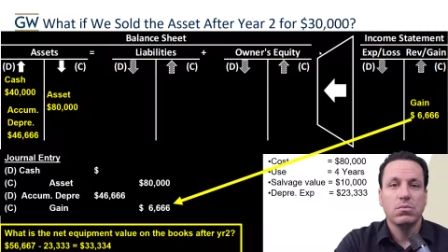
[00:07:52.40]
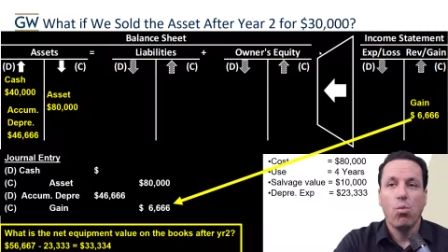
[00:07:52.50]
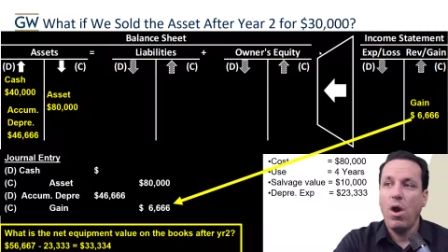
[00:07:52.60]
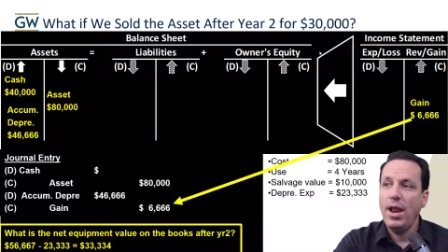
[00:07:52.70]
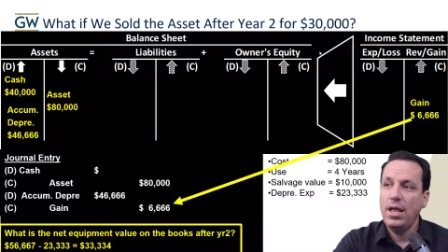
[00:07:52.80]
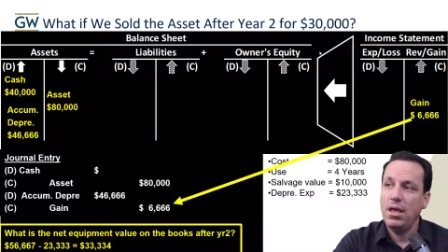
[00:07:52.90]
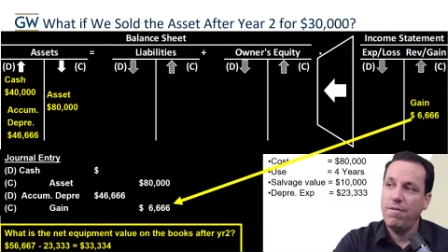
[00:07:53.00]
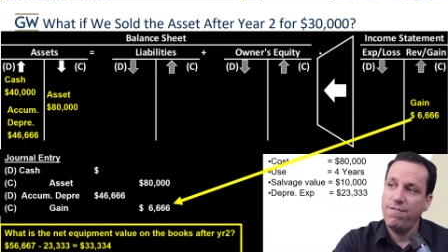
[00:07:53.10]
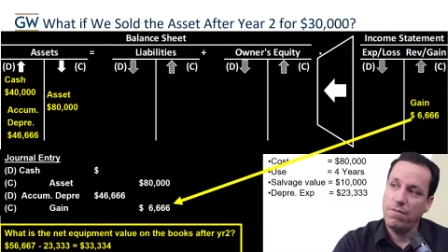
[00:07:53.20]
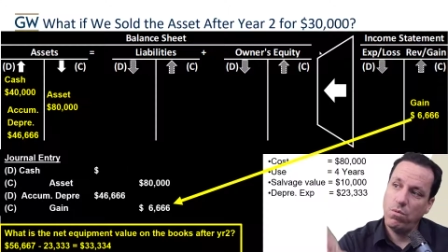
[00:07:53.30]
what
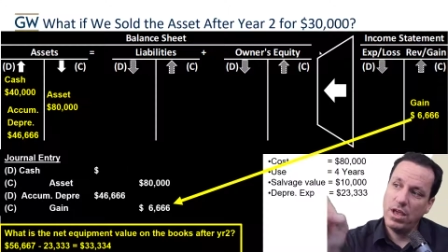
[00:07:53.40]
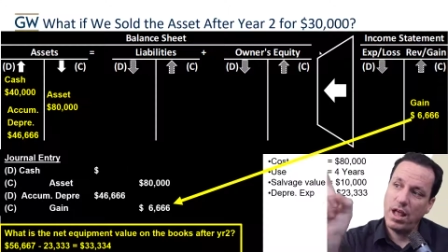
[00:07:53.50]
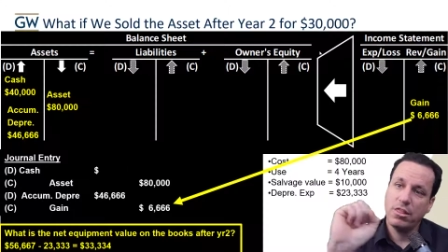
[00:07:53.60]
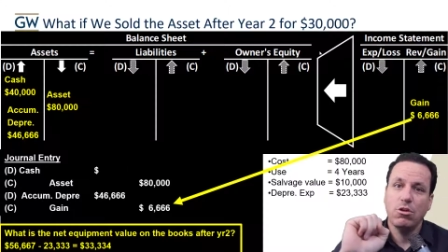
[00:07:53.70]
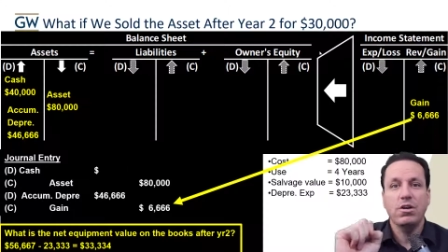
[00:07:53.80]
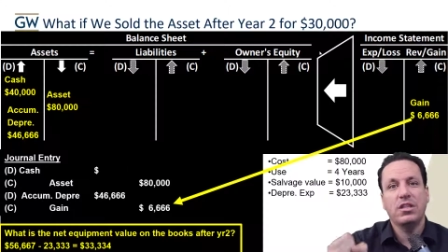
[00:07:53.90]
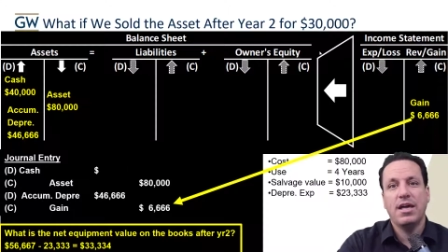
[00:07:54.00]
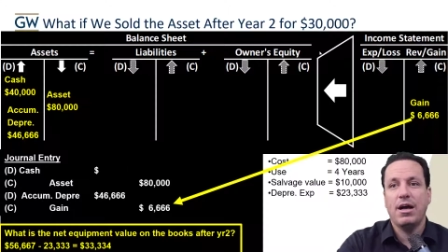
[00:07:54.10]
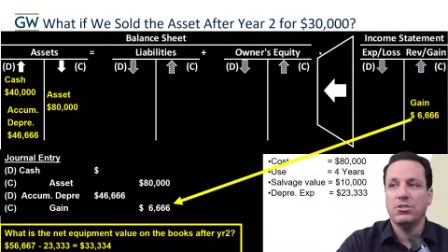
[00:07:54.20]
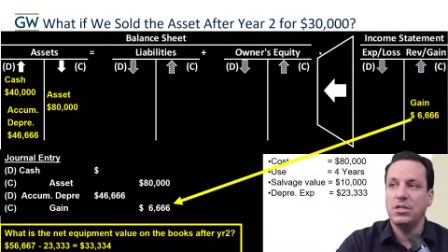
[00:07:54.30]
if we got
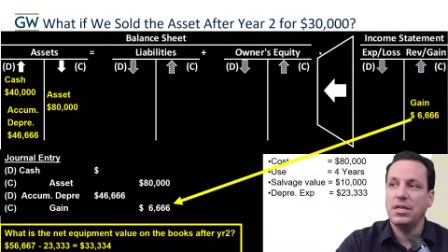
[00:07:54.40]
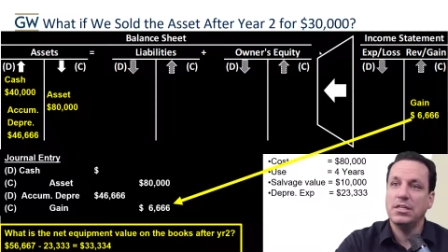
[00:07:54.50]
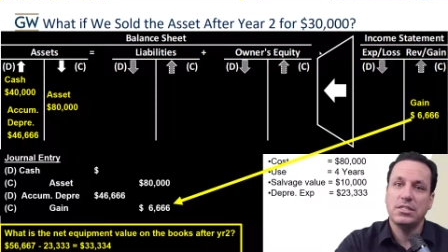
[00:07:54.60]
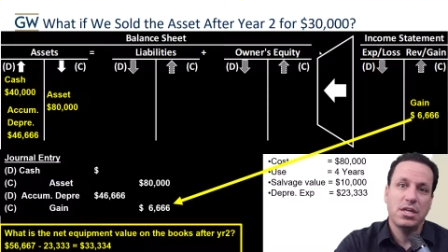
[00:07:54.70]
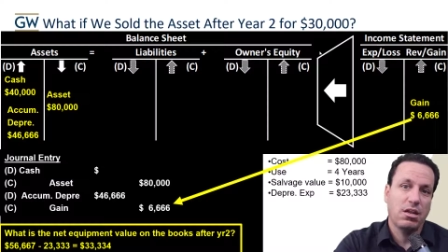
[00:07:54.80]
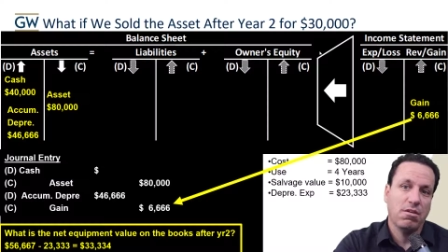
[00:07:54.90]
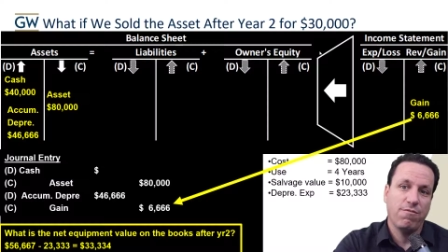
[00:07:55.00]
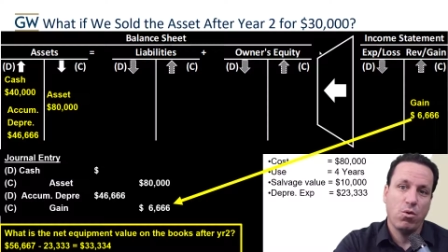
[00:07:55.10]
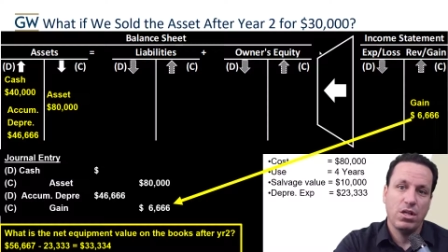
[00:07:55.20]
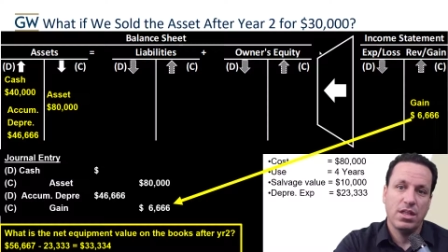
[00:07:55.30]
30,000 instead of the
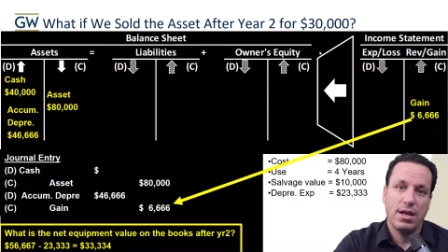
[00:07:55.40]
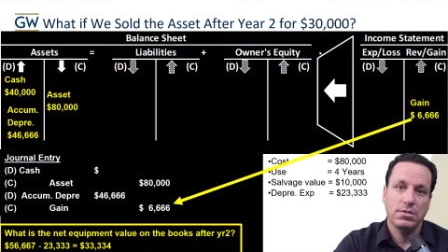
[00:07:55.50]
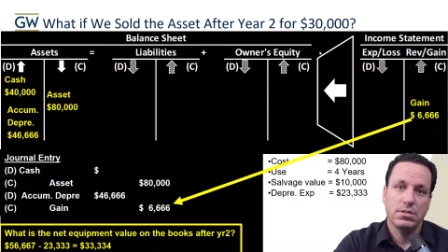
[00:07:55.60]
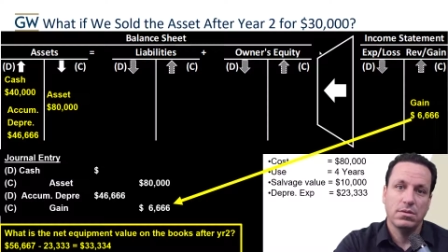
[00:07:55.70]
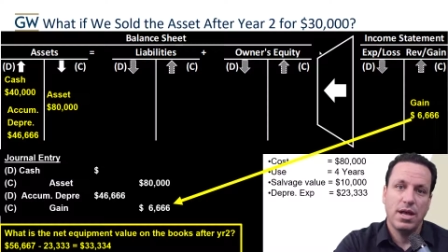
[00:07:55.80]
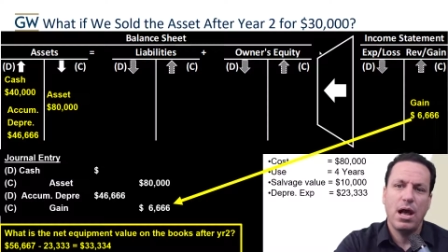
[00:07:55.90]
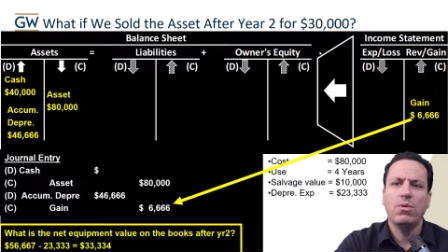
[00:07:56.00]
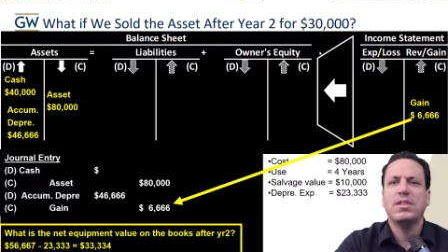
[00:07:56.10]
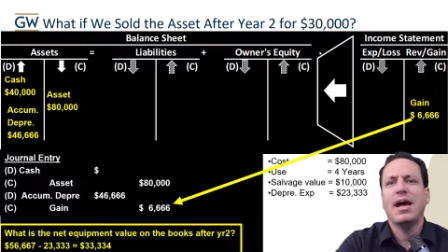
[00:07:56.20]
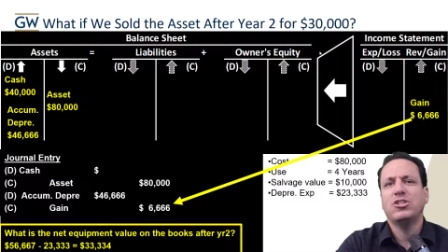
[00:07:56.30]
40,000? How
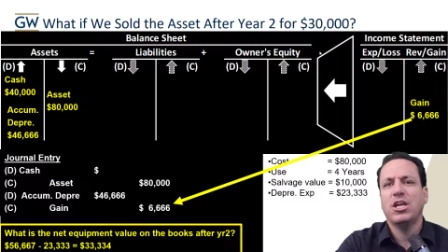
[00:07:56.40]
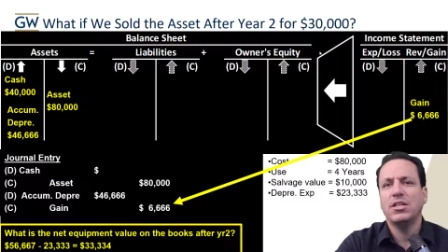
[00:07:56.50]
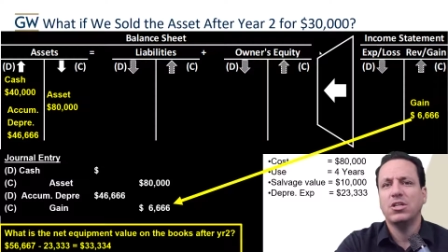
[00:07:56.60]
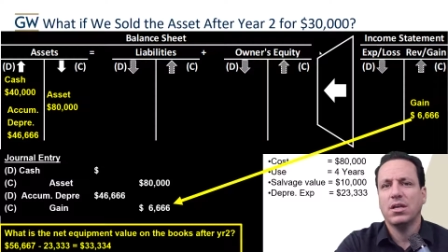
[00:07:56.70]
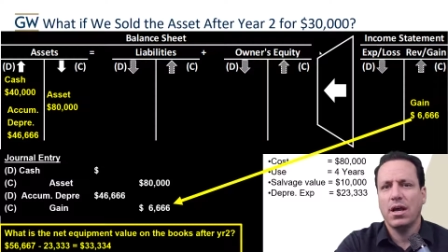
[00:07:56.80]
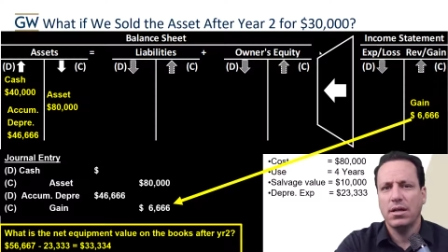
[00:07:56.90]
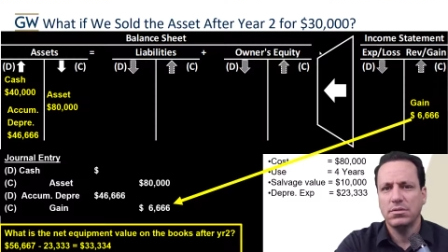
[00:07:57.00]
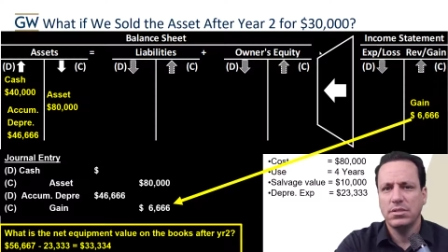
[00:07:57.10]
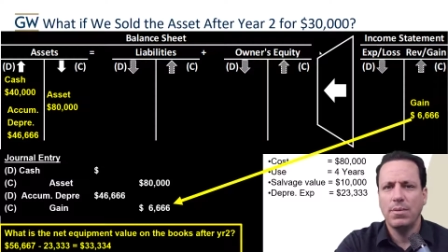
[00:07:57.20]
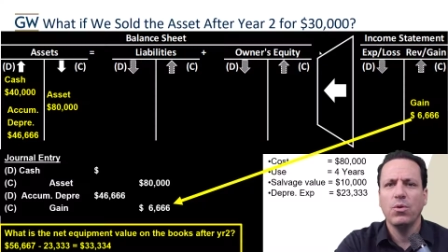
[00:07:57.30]
would that change it, Kyle?
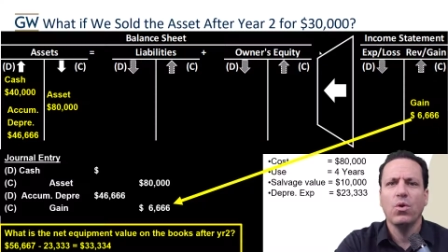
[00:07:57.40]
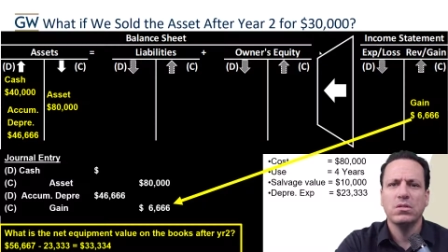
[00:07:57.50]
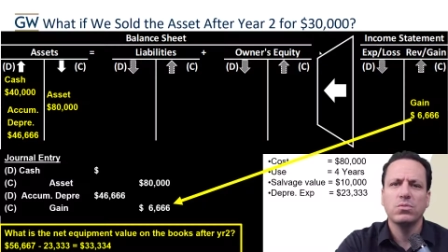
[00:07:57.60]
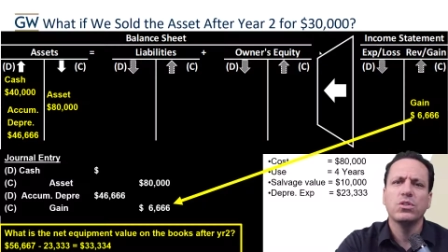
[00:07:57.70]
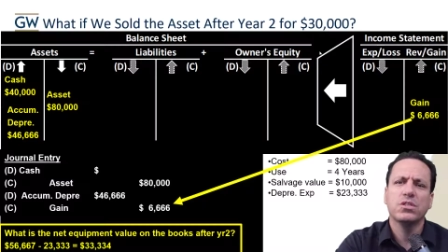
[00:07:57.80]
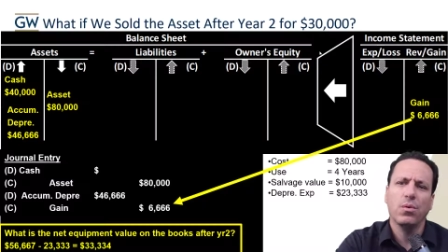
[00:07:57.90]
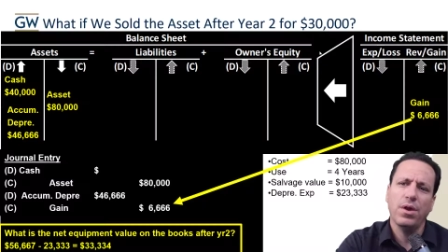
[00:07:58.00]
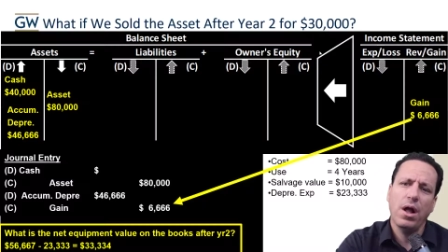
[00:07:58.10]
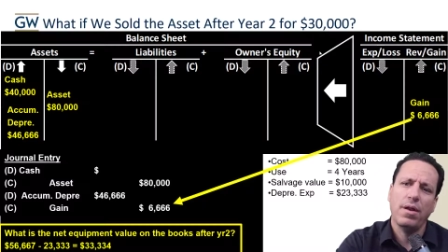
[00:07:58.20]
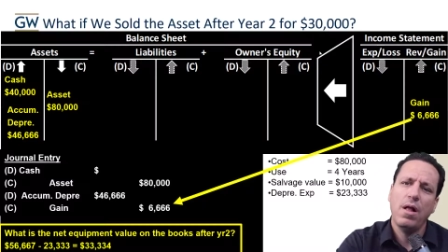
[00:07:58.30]
Tell me what, what's
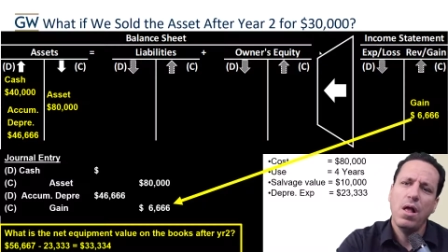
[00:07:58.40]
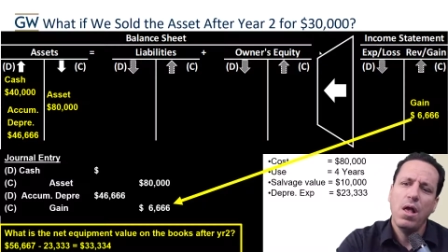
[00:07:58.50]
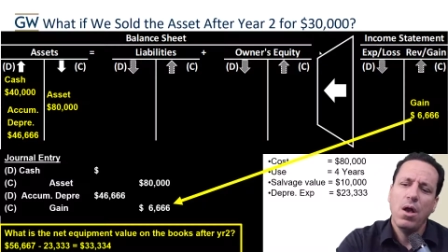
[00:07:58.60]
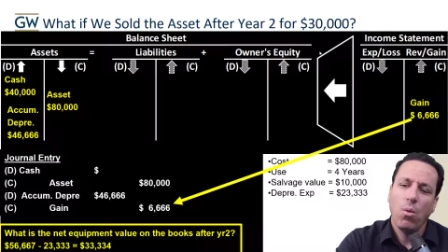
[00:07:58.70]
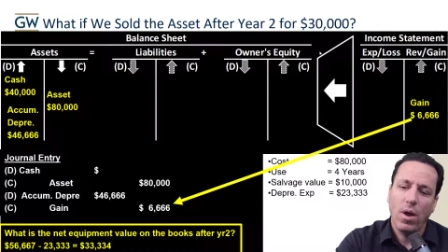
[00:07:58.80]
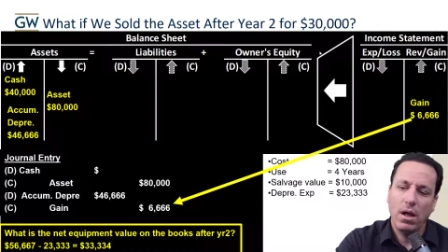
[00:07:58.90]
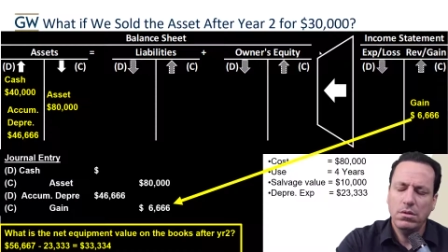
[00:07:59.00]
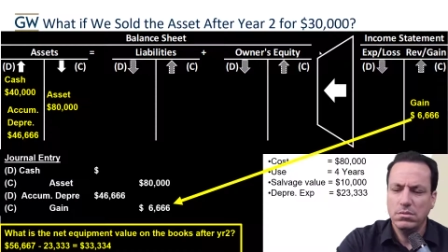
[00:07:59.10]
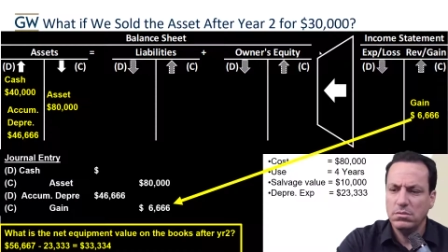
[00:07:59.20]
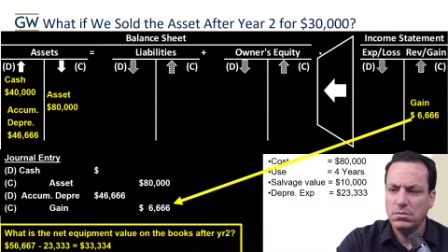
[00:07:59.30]
going on.
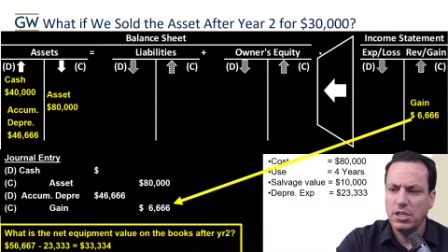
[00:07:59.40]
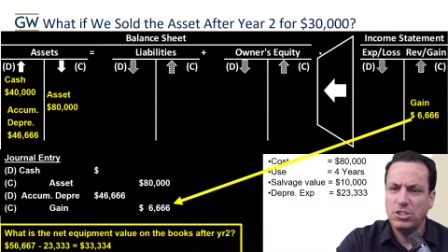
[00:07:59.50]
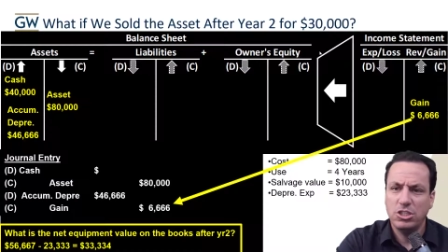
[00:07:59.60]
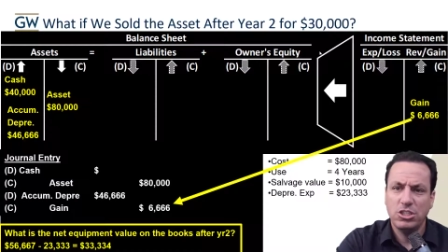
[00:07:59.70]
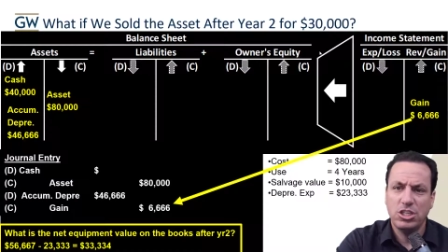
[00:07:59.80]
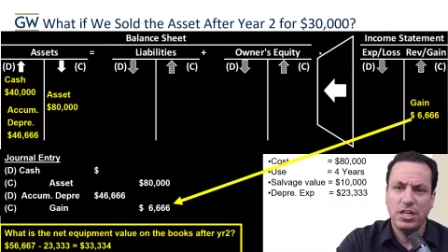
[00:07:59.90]
Well, let's just